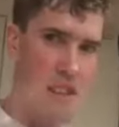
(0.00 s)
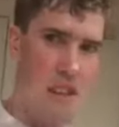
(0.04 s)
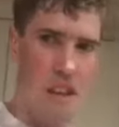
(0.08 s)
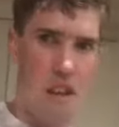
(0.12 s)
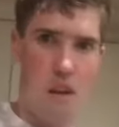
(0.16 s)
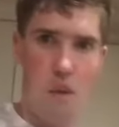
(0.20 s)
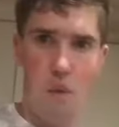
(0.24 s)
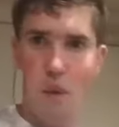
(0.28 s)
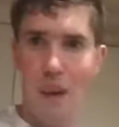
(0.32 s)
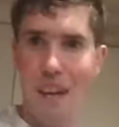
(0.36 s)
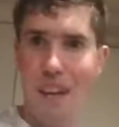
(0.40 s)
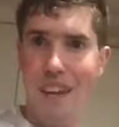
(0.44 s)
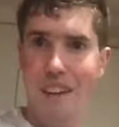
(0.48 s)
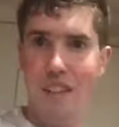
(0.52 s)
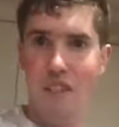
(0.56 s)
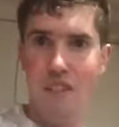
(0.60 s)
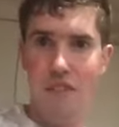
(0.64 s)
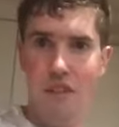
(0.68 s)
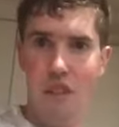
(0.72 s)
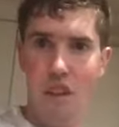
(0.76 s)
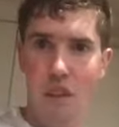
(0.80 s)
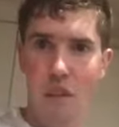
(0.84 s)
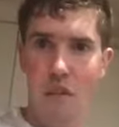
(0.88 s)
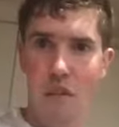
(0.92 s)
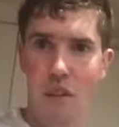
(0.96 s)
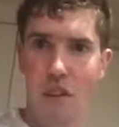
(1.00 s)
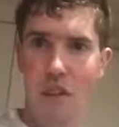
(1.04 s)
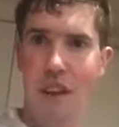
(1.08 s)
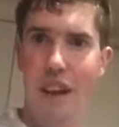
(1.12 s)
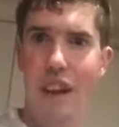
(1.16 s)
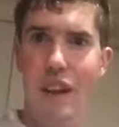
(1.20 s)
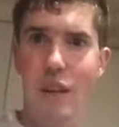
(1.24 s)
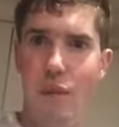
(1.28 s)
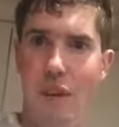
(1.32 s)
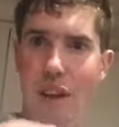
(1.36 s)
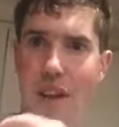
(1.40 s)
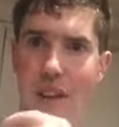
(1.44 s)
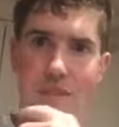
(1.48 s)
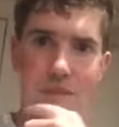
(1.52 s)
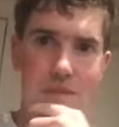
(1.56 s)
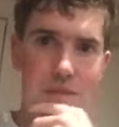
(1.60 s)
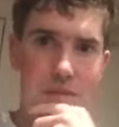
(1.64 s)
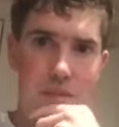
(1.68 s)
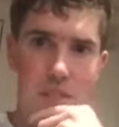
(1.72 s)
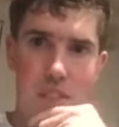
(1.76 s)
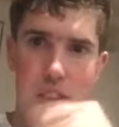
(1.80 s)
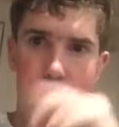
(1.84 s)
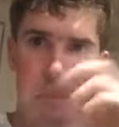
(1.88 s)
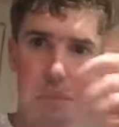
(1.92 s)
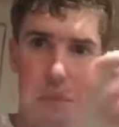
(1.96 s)
a week or so. Well, anyway,
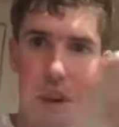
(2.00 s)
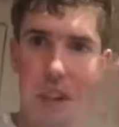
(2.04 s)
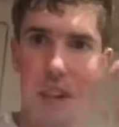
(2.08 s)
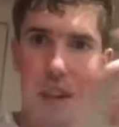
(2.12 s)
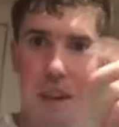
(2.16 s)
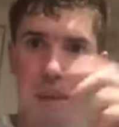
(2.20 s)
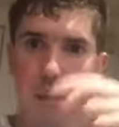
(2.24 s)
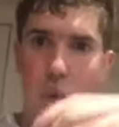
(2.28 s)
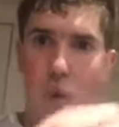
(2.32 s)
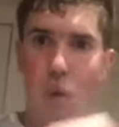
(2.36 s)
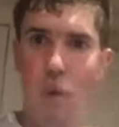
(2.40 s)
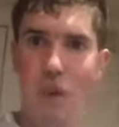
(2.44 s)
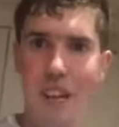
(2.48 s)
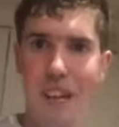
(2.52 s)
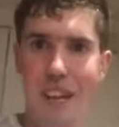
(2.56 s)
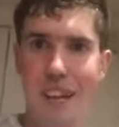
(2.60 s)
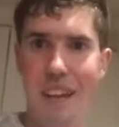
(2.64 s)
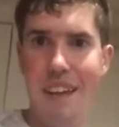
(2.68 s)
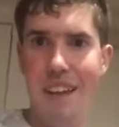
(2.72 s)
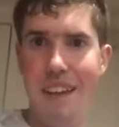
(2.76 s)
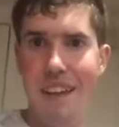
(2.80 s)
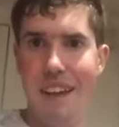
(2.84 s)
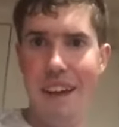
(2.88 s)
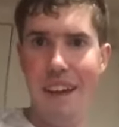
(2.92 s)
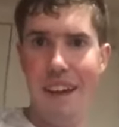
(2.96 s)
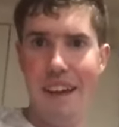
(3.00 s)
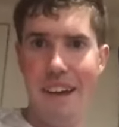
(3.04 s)
it's Monday morning.